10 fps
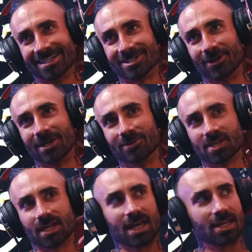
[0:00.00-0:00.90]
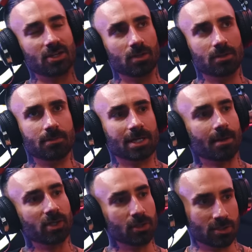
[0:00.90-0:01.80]
so he was like, yeah, you
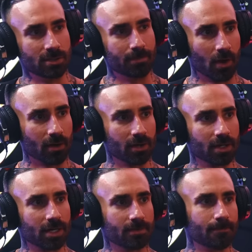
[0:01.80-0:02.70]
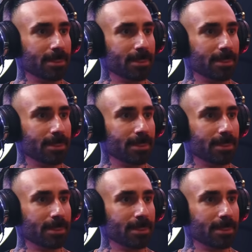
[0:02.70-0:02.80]
become a YouTube partner and